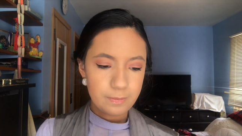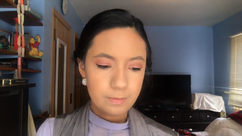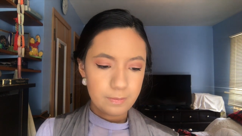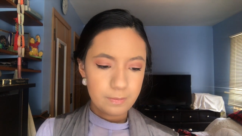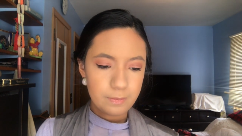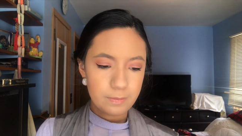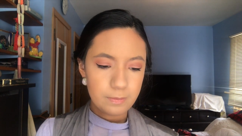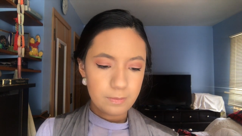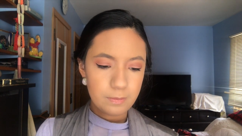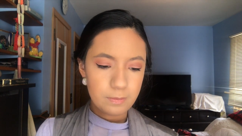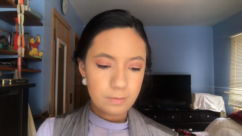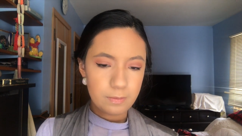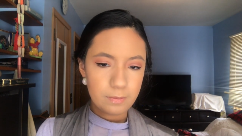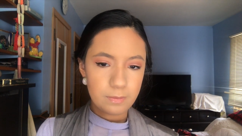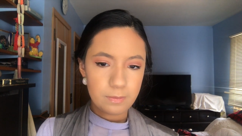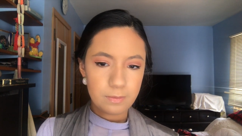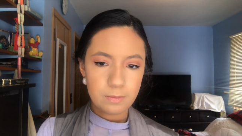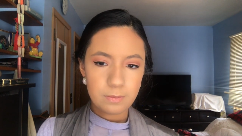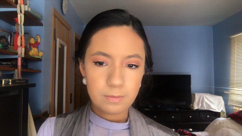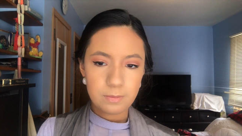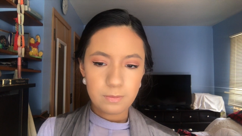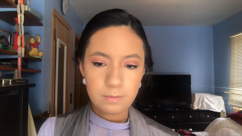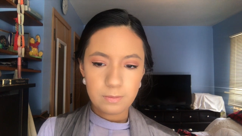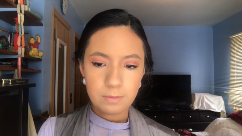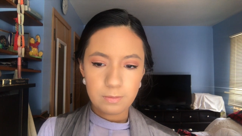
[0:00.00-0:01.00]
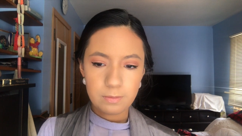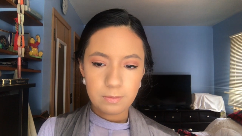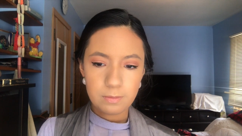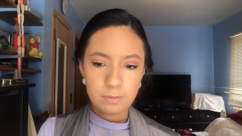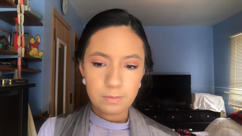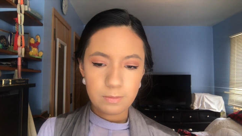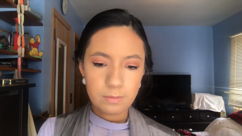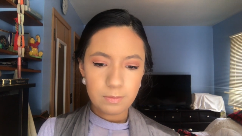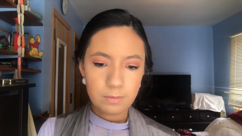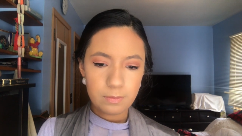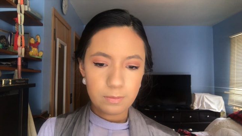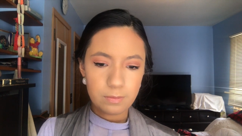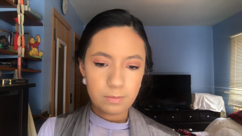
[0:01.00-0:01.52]

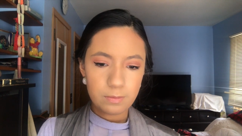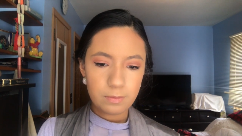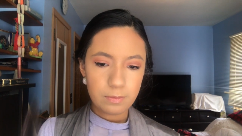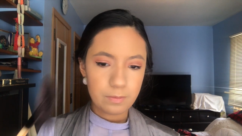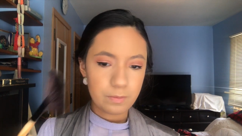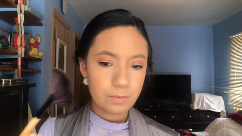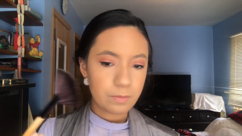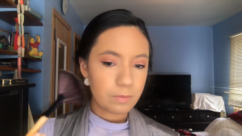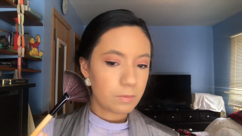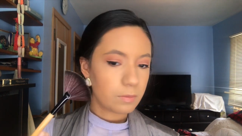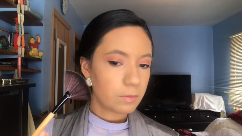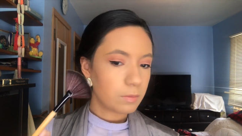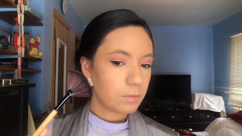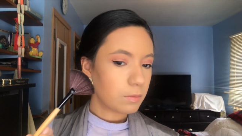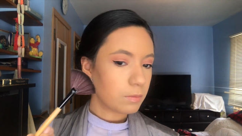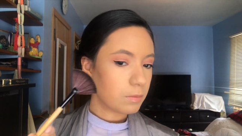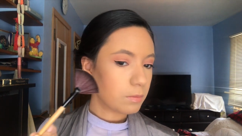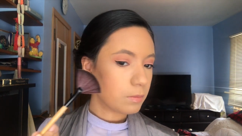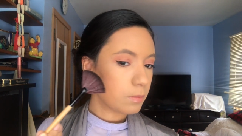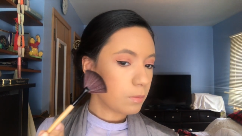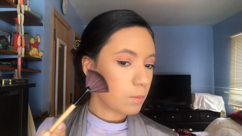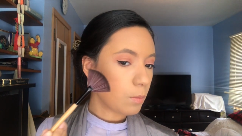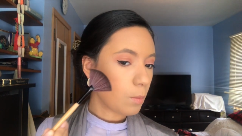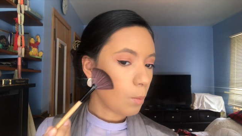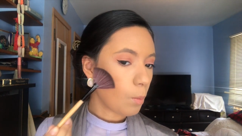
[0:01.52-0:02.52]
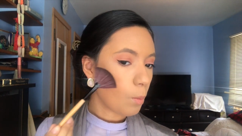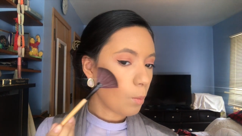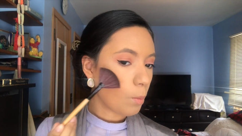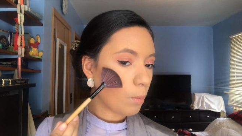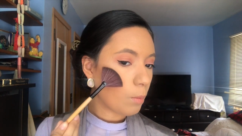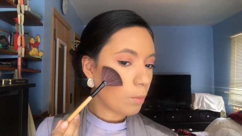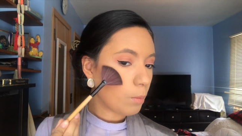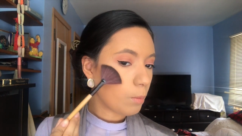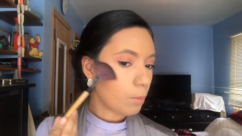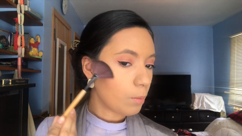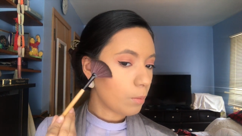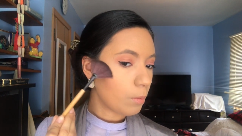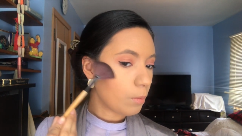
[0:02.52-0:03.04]

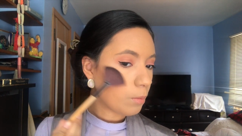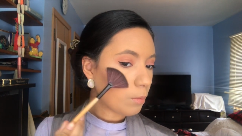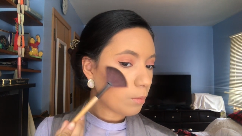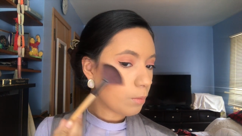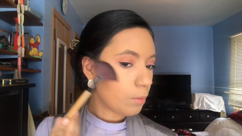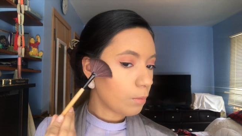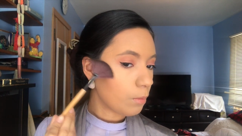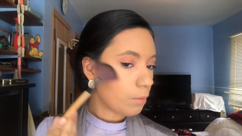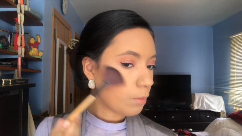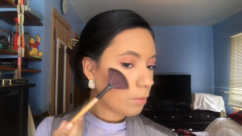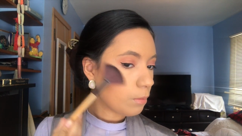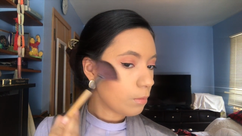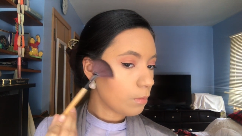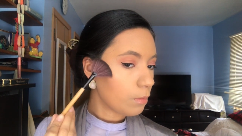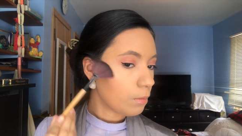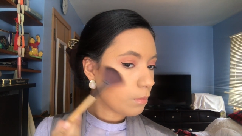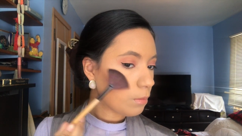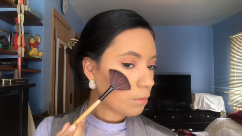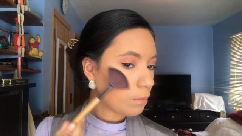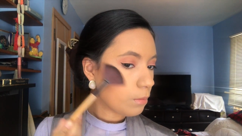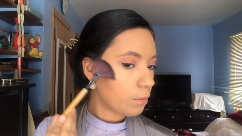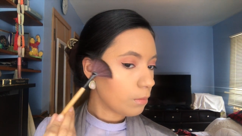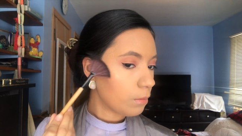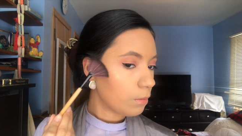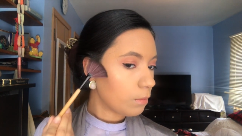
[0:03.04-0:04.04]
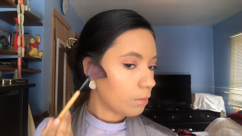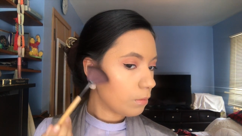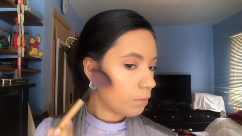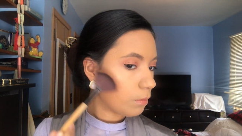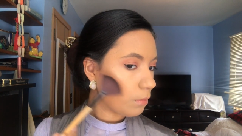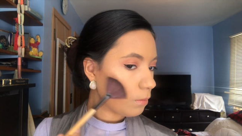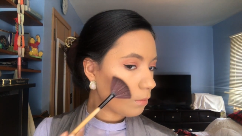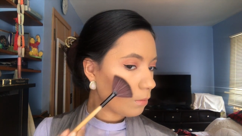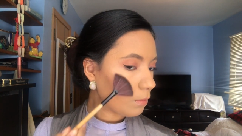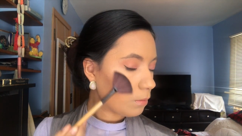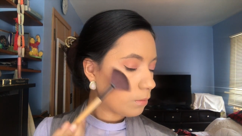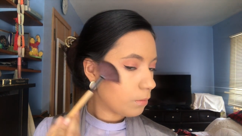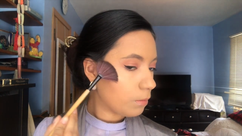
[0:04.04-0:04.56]

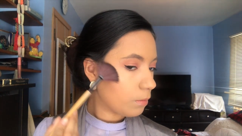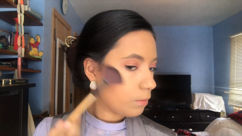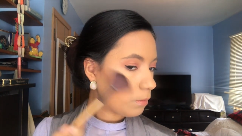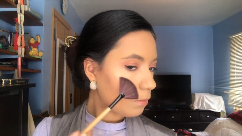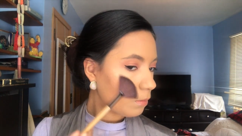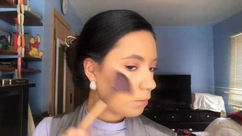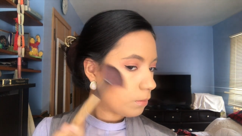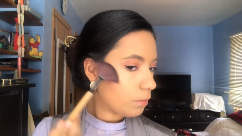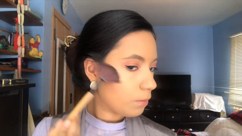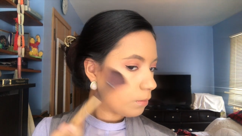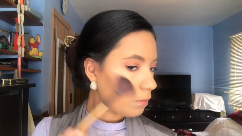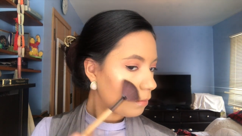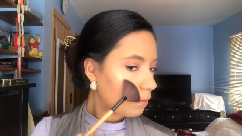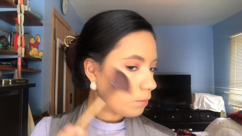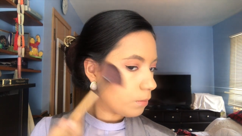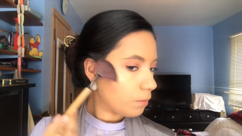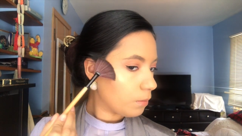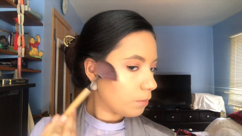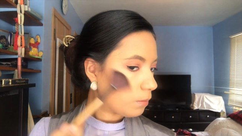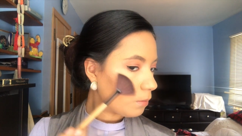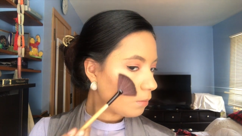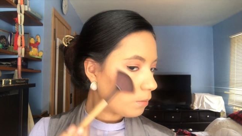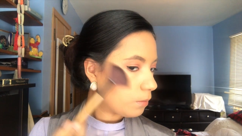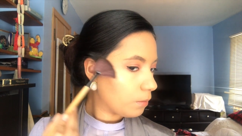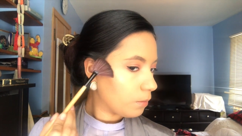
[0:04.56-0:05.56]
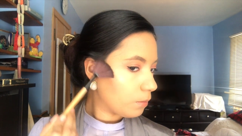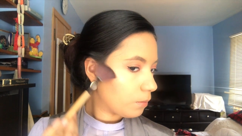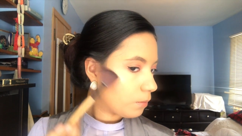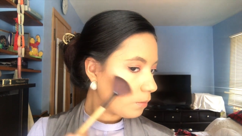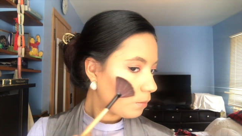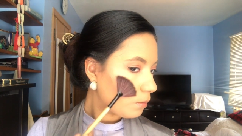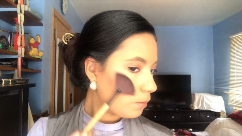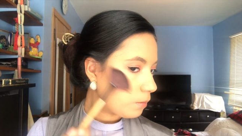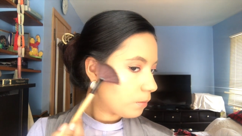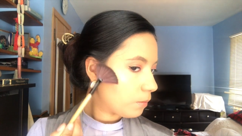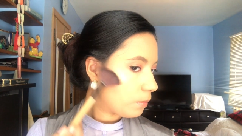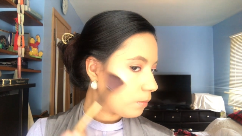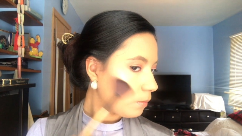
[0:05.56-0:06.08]

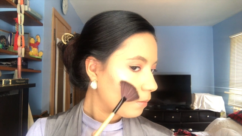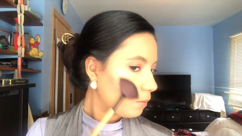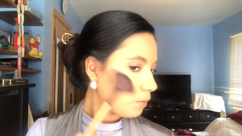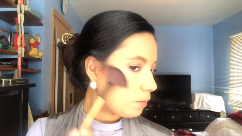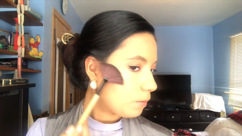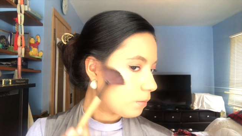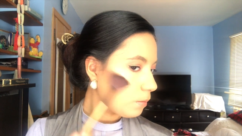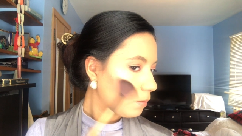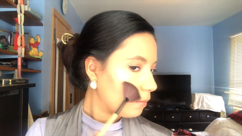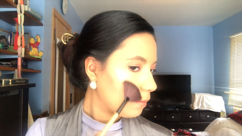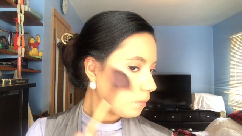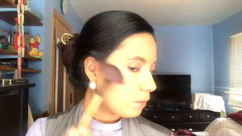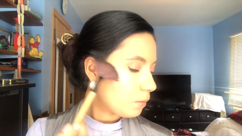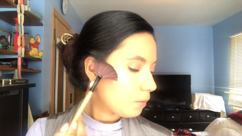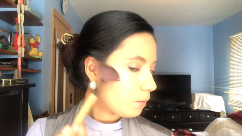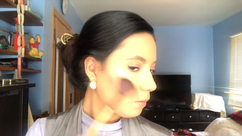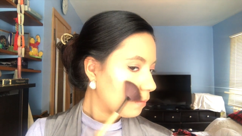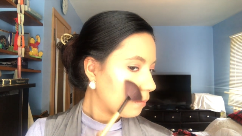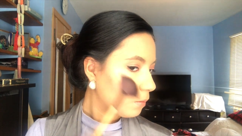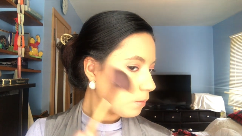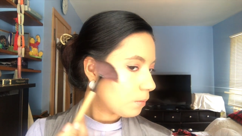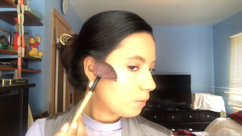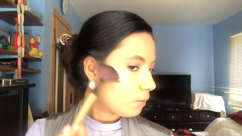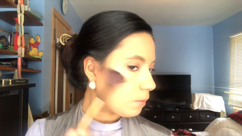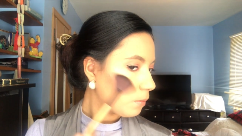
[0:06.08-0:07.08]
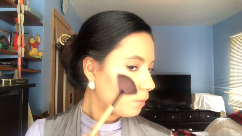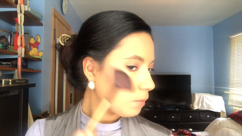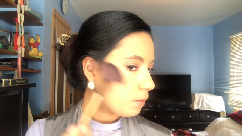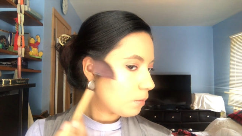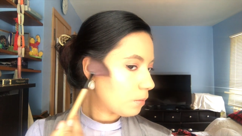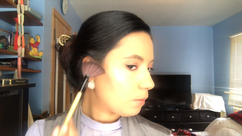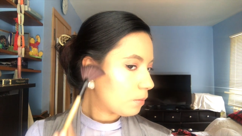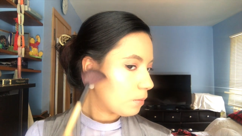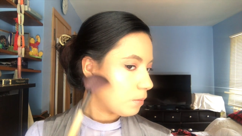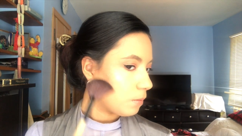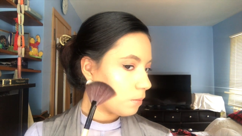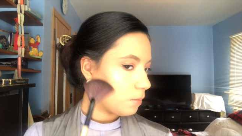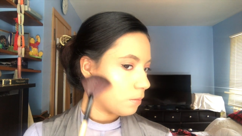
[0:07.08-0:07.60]

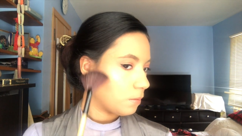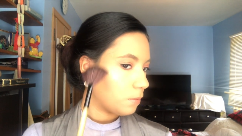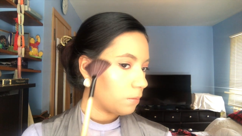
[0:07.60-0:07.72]
[no speech]